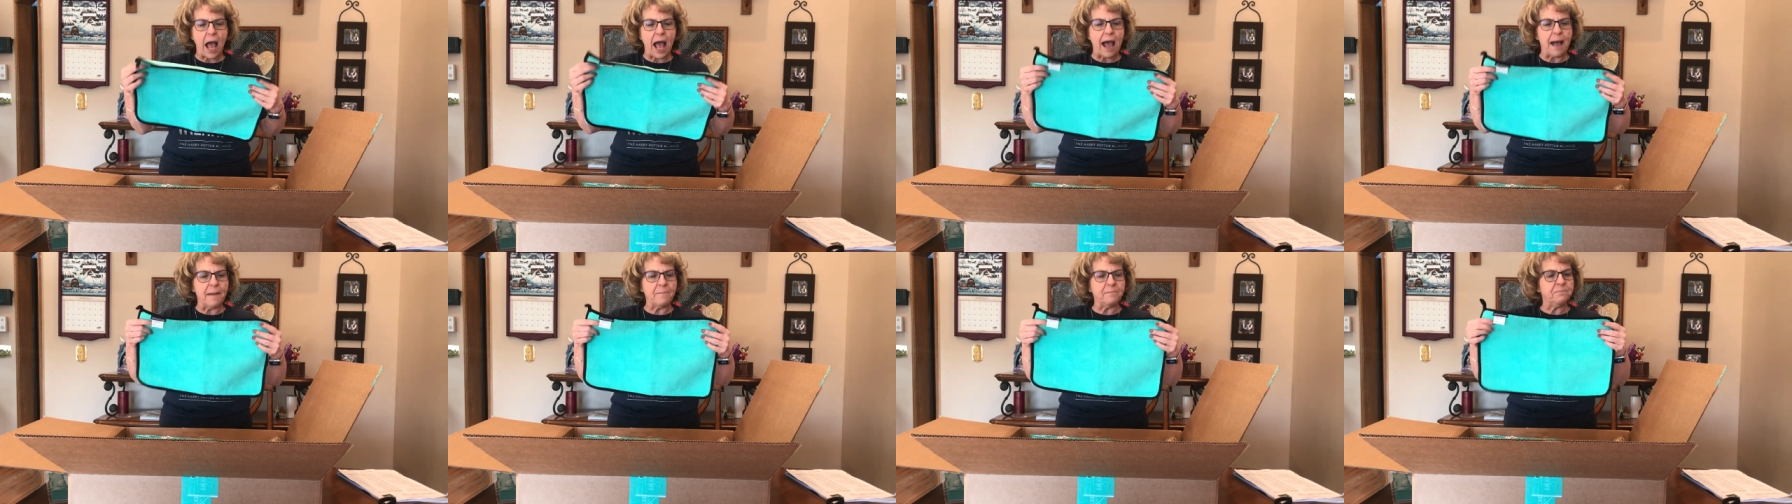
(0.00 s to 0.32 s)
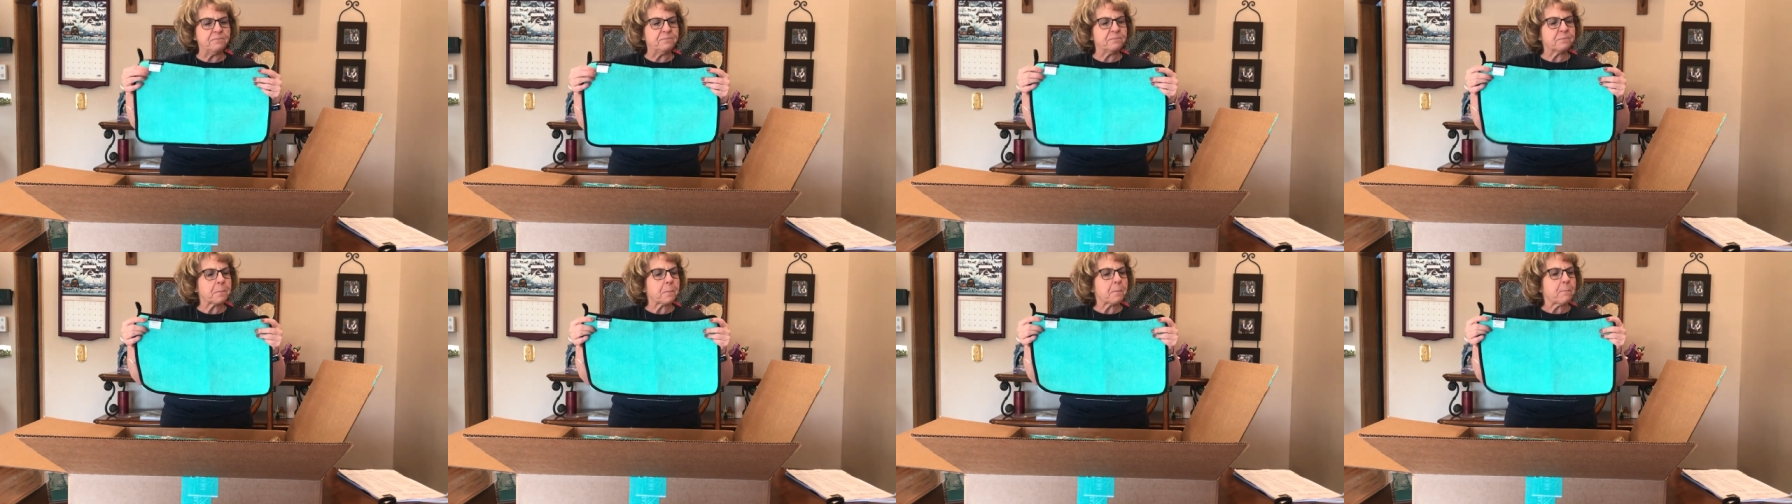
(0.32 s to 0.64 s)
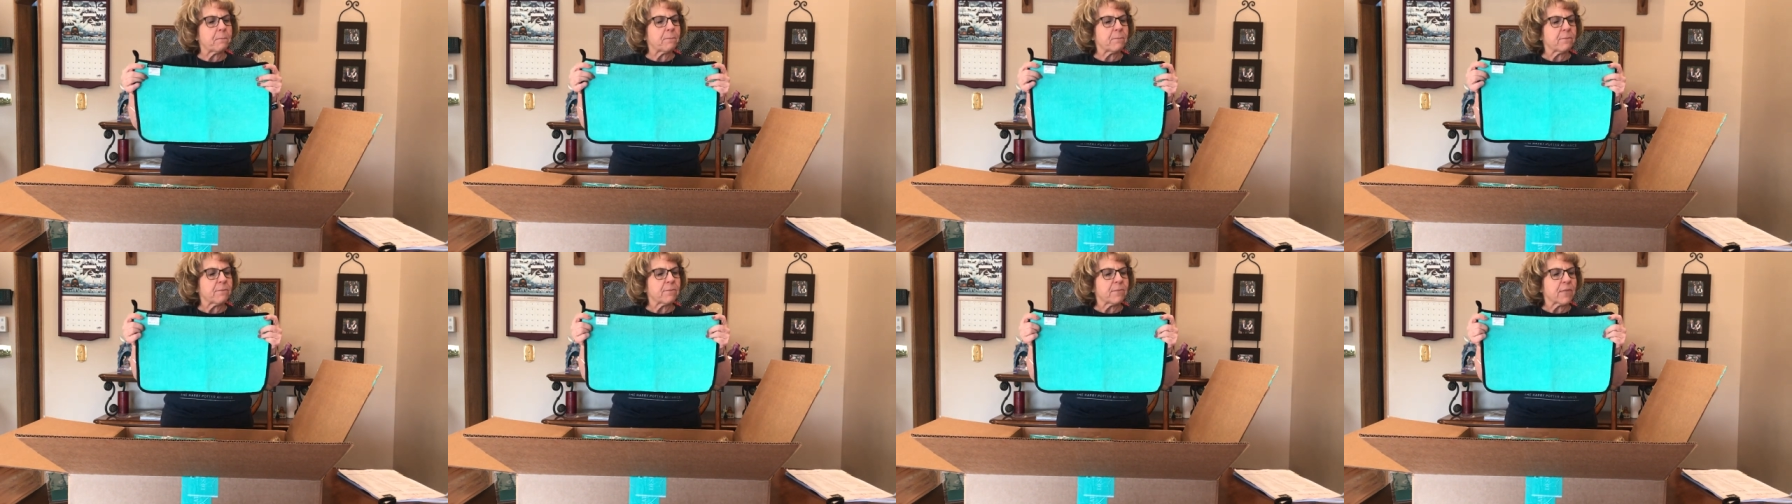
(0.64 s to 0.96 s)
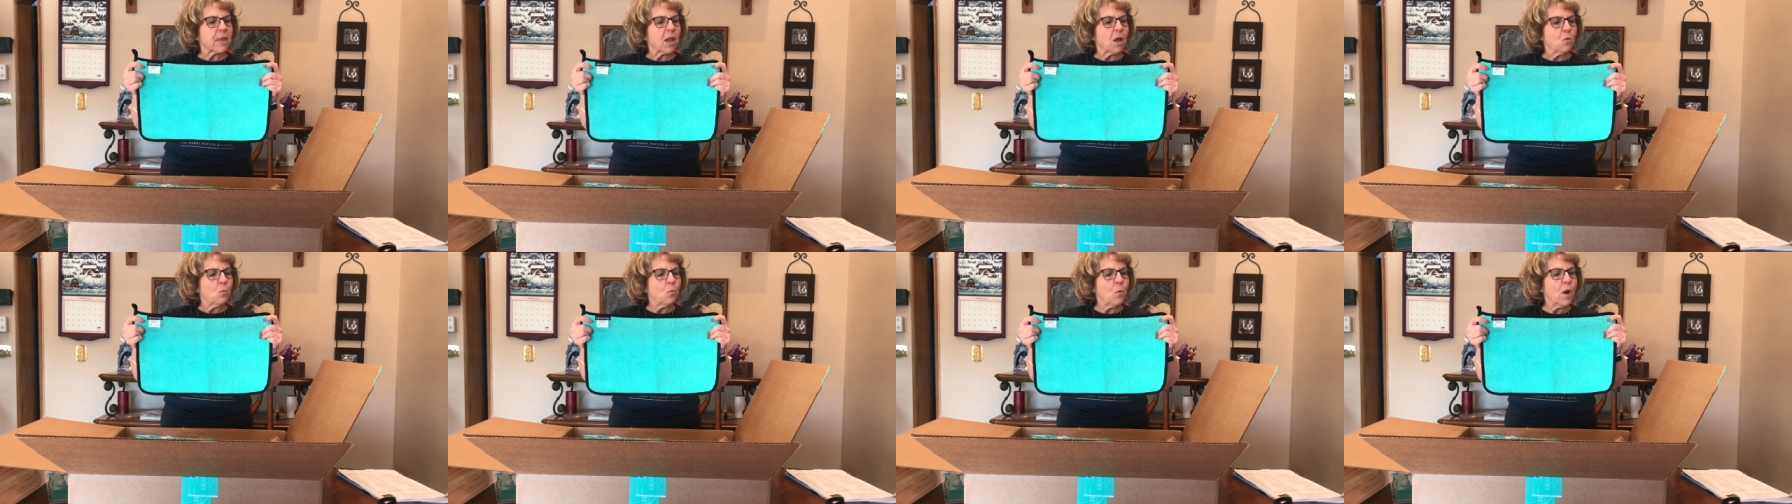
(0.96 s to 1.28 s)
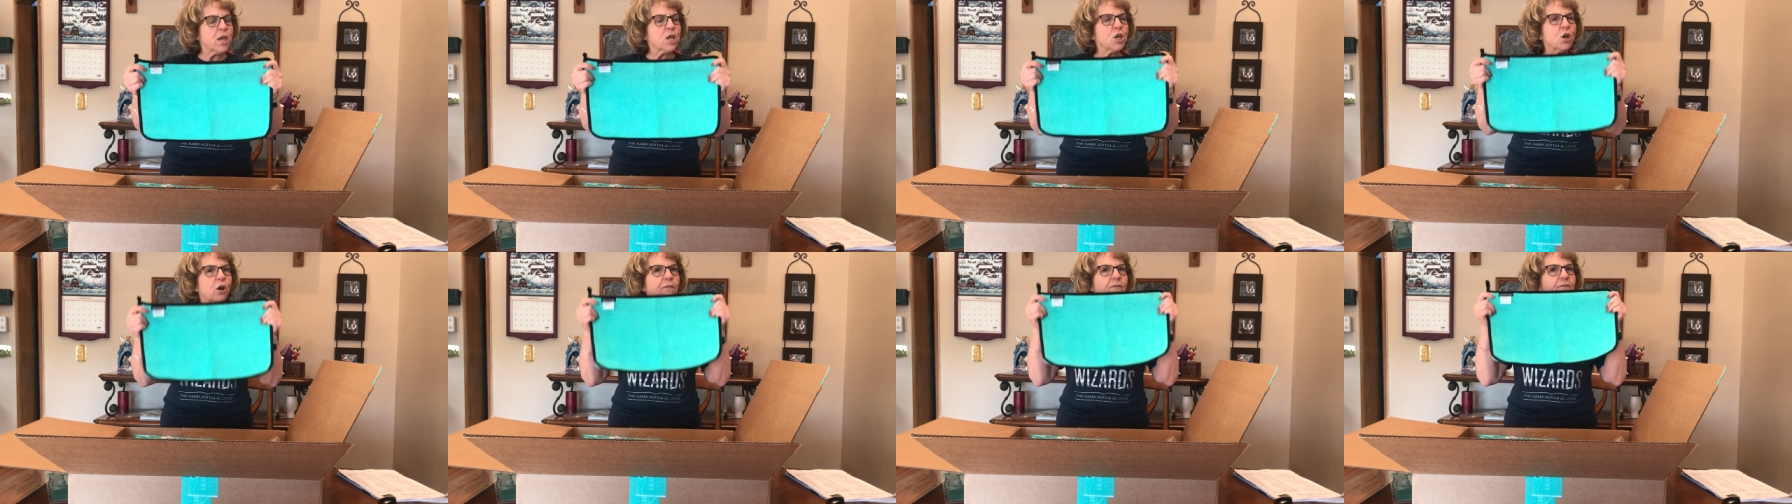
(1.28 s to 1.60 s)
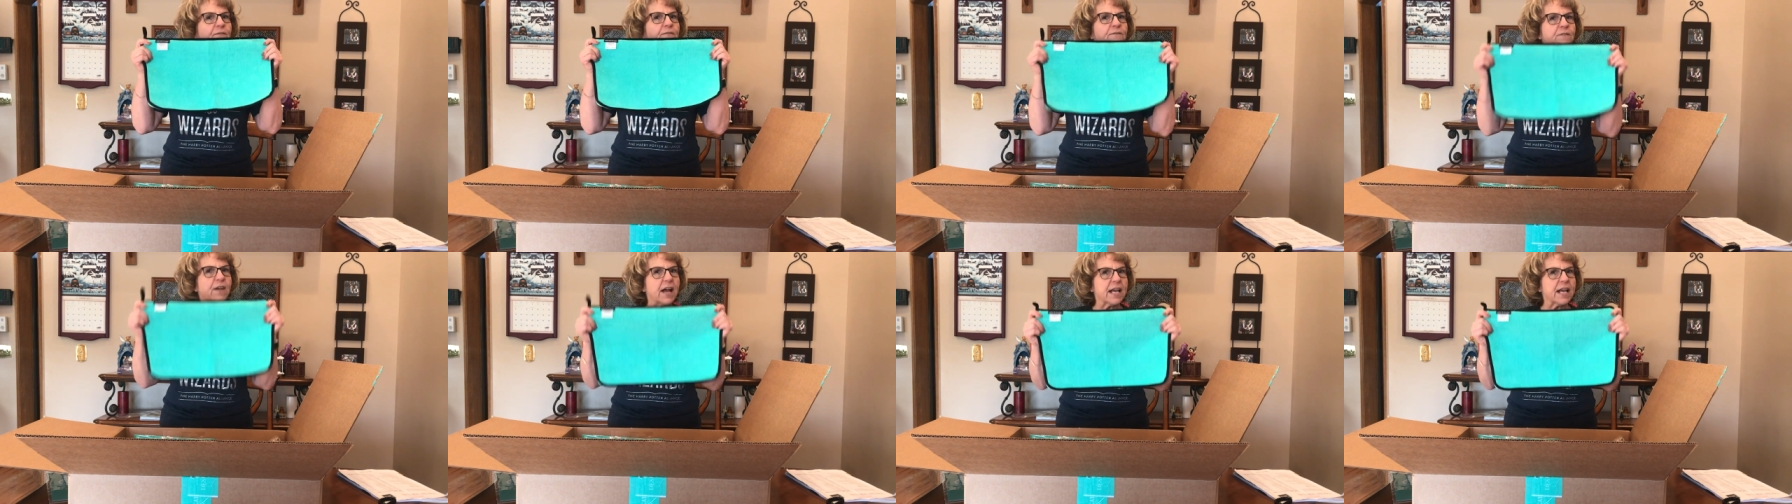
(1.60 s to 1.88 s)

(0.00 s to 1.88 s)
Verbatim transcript: Um, when you're